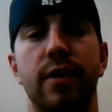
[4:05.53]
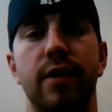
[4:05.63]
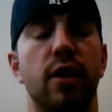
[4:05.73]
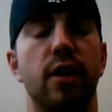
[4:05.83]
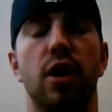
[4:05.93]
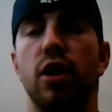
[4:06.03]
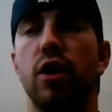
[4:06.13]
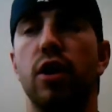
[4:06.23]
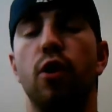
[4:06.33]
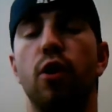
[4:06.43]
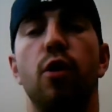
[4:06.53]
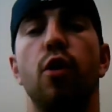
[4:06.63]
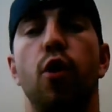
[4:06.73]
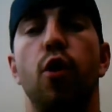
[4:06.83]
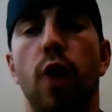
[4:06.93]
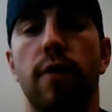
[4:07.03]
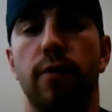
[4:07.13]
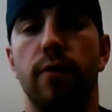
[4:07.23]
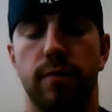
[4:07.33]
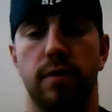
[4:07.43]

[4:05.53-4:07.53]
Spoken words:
or whoever.